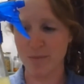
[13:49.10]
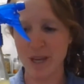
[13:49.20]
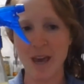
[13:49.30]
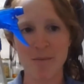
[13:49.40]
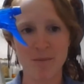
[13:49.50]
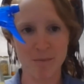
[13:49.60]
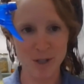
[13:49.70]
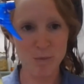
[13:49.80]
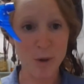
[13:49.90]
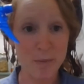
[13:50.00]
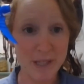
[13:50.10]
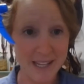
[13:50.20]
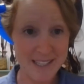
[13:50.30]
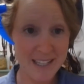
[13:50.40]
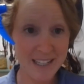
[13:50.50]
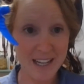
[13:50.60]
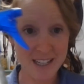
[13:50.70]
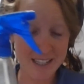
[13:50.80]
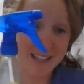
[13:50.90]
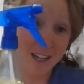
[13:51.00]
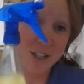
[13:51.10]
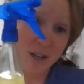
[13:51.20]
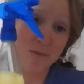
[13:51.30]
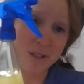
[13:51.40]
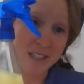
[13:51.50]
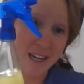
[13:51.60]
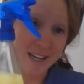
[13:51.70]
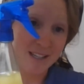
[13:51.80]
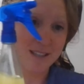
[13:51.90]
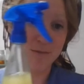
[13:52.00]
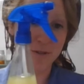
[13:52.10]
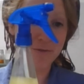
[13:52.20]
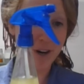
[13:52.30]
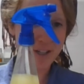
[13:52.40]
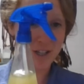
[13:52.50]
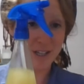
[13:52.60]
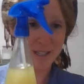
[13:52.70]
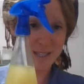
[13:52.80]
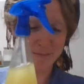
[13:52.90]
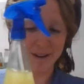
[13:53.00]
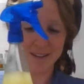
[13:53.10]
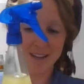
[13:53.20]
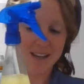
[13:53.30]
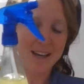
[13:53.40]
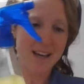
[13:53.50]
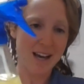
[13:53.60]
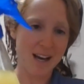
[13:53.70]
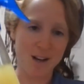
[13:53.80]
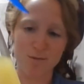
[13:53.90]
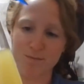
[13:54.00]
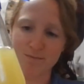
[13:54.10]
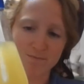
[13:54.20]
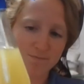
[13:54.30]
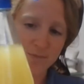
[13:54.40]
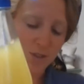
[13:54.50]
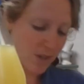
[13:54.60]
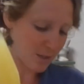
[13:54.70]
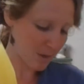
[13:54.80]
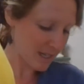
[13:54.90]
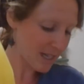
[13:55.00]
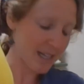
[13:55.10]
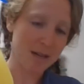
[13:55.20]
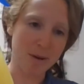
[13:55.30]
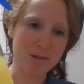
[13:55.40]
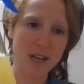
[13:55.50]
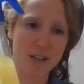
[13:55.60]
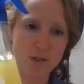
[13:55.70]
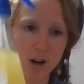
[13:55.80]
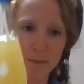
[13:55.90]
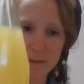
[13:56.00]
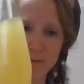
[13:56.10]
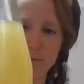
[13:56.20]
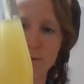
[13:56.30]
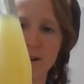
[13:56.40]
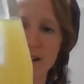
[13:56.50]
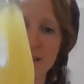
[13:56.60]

became much more pleasant, and it's actually a really nice, refreshing smell. So that's what I did. I did about 10 drops for